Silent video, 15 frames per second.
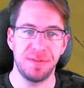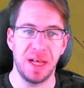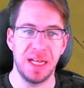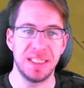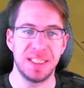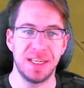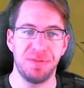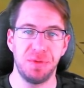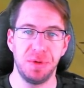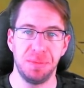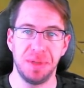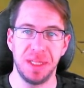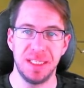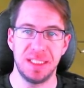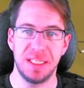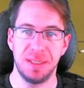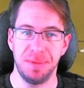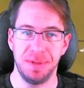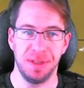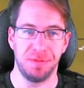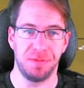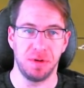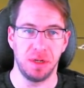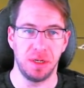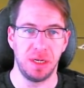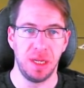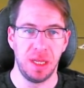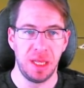as if we placed him in the front.